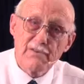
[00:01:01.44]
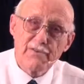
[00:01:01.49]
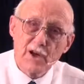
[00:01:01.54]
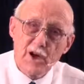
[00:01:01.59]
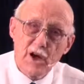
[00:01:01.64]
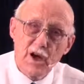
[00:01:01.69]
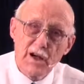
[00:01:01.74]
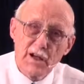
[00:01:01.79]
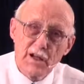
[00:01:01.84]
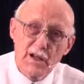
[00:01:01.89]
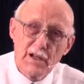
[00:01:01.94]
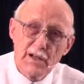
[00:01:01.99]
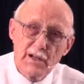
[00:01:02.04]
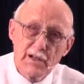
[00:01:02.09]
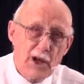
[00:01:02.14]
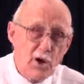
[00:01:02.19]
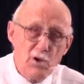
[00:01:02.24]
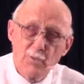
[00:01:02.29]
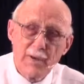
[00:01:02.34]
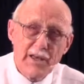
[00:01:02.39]
Jehovah
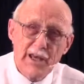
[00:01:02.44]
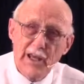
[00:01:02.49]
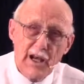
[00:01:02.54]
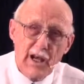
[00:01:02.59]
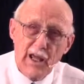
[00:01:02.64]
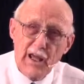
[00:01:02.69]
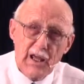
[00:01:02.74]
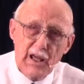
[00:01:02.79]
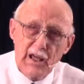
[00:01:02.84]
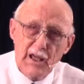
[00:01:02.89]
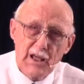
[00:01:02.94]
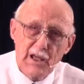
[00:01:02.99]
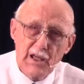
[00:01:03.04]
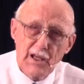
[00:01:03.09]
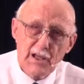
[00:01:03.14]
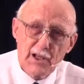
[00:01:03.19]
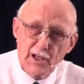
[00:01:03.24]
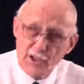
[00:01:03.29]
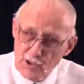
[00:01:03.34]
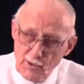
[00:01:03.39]
God, no beginning,
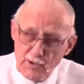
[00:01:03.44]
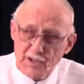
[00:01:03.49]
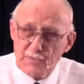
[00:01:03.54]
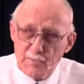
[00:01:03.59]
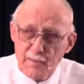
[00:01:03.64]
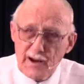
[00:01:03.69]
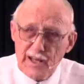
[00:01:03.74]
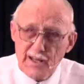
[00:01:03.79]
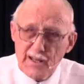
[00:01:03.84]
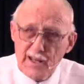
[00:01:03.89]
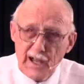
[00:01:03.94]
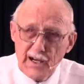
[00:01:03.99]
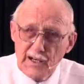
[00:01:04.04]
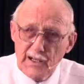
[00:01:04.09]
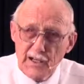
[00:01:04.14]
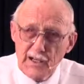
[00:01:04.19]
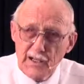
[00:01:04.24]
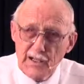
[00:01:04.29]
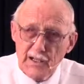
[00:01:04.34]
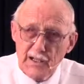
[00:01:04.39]
can you explain
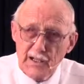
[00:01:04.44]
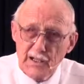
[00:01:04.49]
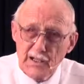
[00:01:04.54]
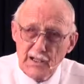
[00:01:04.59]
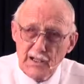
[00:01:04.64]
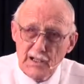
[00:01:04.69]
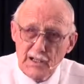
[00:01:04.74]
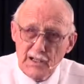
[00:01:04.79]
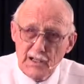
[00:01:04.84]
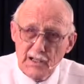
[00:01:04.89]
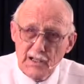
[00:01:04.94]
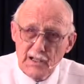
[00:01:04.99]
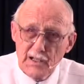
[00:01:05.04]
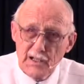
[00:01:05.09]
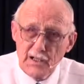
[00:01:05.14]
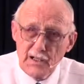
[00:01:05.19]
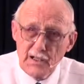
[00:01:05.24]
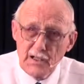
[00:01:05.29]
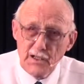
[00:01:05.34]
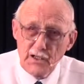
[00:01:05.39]
that?
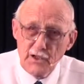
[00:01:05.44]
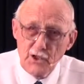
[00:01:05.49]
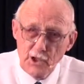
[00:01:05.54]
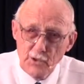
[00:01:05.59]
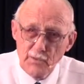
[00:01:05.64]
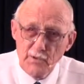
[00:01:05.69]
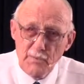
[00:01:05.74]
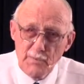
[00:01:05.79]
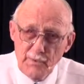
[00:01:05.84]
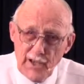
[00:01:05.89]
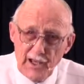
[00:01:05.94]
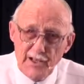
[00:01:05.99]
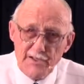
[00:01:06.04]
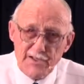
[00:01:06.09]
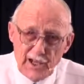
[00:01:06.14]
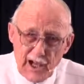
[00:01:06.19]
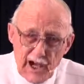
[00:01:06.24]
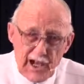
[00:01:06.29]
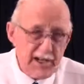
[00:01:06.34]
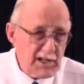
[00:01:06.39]
Human
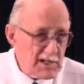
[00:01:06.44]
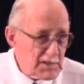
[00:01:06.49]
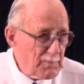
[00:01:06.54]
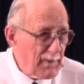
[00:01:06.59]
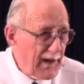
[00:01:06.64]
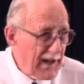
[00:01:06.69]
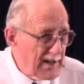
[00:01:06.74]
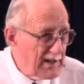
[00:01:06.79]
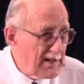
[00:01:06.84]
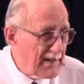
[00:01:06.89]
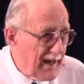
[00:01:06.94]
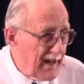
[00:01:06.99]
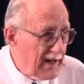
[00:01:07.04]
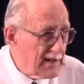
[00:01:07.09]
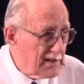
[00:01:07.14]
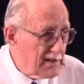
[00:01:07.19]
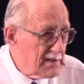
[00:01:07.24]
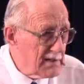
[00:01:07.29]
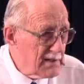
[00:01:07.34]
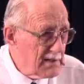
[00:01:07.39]
beings can't explain
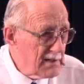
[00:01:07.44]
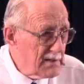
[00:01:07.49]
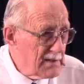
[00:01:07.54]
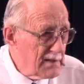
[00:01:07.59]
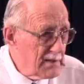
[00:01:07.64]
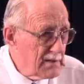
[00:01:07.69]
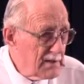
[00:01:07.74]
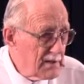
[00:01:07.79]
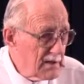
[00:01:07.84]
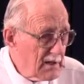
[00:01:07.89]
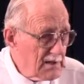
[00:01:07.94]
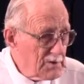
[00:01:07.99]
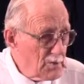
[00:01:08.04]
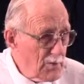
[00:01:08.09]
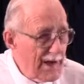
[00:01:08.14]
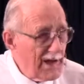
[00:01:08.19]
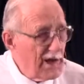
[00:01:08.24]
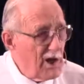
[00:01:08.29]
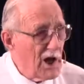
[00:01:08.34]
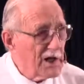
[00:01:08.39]
that.
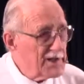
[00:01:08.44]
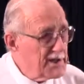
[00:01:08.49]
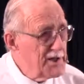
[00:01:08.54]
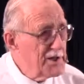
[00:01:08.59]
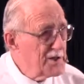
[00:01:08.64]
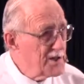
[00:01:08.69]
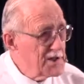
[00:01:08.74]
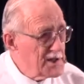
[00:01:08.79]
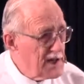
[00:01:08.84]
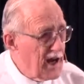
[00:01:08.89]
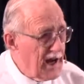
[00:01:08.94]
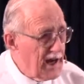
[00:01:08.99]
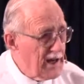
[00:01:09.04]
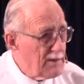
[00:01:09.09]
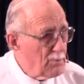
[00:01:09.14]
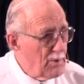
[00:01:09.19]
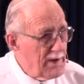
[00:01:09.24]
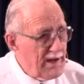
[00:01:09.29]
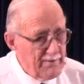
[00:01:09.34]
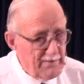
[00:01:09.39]
Because we are locked into
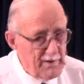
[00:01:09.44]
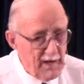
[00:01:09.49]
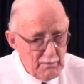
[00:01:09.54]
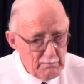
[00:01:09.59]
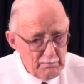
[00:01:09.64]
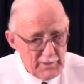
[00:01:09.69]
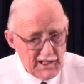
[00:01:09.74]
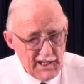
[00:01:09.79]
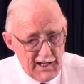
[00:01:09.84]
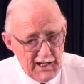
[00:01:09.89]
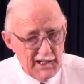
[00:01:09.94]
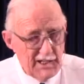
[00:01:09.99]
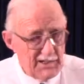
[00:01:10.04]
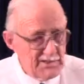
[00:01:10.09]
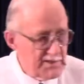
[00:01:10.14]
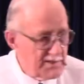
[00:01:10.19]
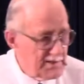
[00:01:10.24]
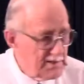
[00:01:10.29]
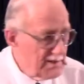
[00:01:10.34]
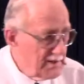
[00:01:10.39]
time. We have
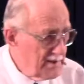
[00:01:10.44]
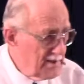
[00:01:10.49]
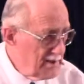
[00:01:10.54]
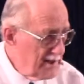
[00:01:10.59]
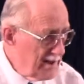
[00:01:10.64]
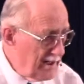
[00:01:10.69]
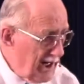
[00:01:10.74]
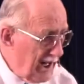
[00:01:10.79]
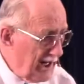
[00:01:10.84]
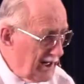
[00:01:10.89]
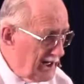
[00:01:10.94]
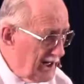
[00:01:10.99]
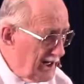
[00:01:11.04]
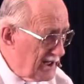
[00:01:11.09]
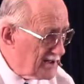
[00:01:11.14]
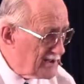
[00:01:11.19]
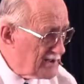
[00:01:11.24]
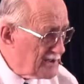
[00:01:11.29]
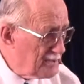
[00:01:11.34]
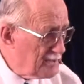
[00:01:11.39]
beginnings and
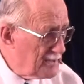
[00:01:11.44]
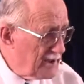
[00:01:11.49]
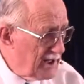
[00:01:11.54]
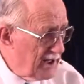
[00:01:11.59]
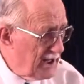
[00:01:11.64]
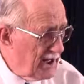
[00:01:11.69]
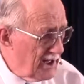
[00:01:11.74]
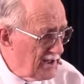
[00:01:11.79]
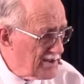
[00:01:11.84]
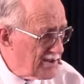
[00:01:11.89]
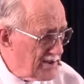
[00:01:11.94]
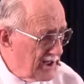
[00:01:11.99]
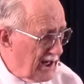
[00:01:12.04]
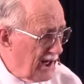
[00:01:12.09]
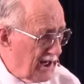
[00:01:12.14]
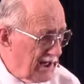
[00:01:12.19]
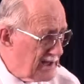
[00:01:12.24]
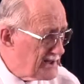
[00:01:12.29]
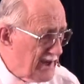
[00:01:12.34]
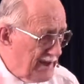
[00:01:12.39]
endings,
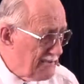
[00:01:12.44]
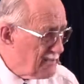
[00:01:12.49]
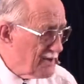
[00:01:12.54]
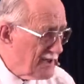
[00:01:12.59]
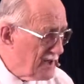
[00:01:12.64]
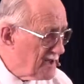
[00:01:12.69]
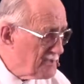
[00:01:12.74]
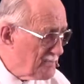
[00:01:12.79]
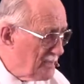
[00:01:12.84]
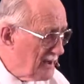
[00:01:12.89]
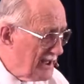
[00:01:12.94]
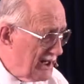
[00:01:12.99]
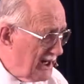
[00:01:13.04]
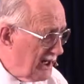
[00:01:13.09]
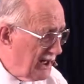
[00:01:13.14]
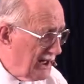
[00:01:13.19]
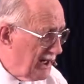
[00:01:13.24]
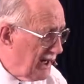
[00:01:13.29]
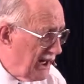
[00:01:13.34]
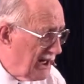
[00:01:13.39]
beginnings and endings. Everything's
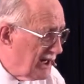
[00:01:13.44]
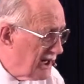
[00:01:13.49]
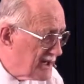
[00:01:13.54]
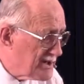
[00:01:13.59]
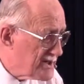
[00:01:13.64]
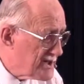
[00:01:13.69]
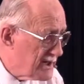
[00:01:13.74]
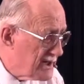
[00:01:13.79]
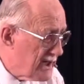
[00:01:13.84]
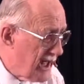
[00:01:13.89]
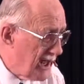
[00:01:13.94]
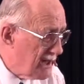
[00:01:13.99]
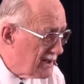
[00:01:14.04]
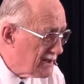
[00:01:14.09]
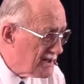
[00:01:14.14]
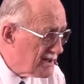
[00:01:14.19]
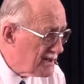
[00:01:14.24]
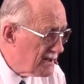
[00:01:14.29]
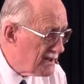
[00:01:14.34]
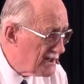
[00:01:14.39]
beginning and endings in
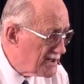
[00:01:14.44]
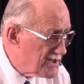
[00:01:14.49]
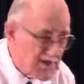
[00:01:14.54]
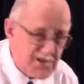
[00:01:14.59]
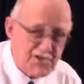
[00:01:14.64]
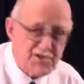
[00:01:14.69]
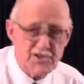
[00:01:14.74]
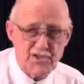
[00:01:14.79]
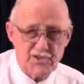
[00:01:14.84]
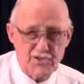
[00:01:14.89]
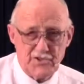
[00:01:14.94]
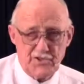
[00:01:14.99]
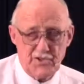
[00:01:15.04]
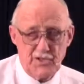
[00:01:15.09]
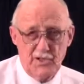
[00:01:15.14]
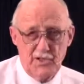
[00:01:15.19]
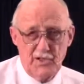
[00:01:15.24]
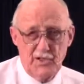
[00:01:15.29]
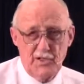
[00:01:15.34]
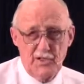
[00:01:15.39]
our
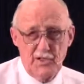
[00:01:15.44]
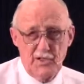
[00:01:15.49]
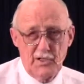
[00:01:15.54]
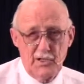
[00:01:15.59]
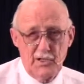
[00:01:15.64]
existence.